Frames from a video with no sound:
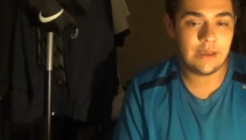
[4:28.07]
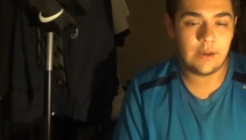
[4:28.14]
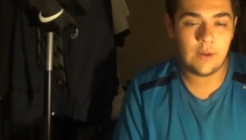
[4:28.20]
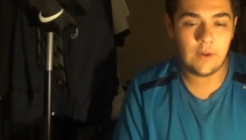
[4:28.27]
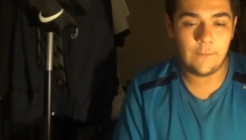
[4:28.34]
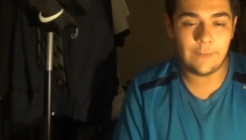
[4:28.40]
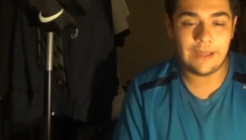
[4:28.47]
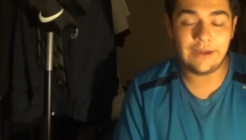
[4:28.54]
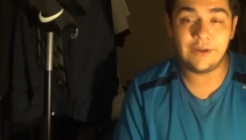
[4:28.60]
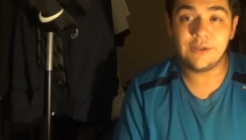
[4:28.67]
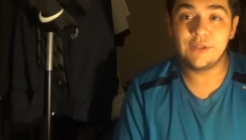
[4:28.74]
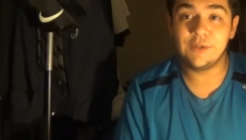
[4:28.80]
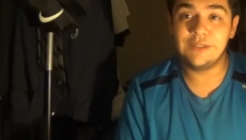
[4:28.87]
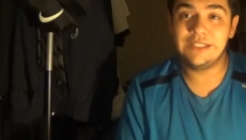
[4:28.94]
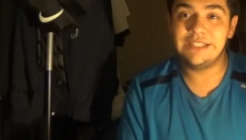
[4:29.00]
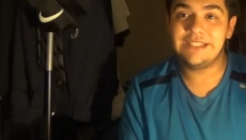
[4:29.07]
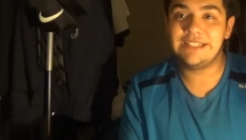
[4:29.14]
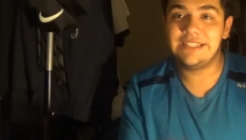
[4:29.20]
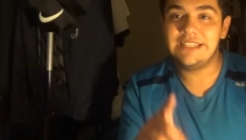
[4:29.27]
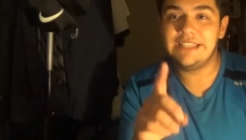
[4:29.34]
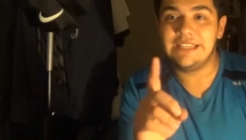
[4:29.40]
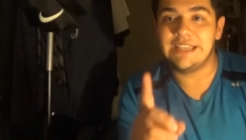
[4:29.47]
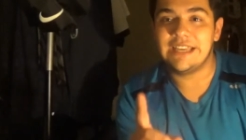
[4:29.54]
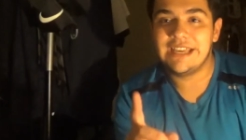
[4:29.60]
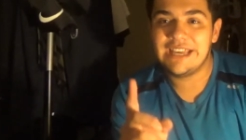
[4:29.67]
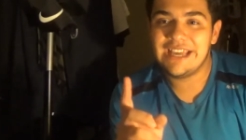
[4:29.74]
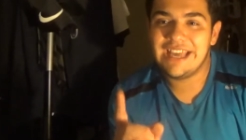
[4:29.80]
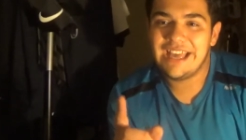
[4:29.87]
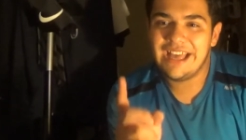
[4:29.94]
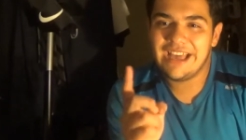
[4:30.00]
Um, I also did see
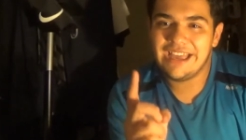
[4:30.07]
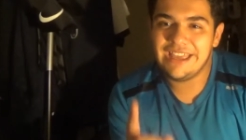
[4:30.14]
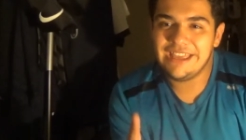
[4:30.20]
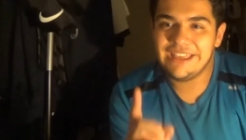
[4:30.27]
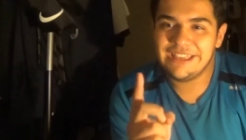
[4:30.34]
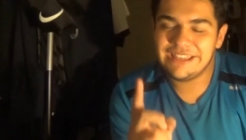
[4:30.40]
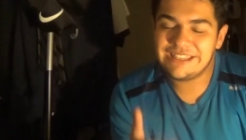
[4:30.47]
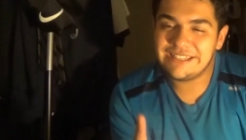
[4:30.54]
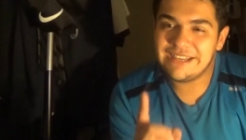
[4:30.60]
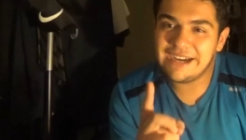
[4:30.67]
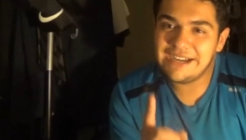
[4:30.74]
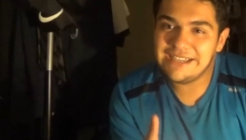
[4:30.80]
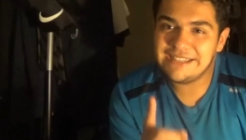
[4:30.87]
Scott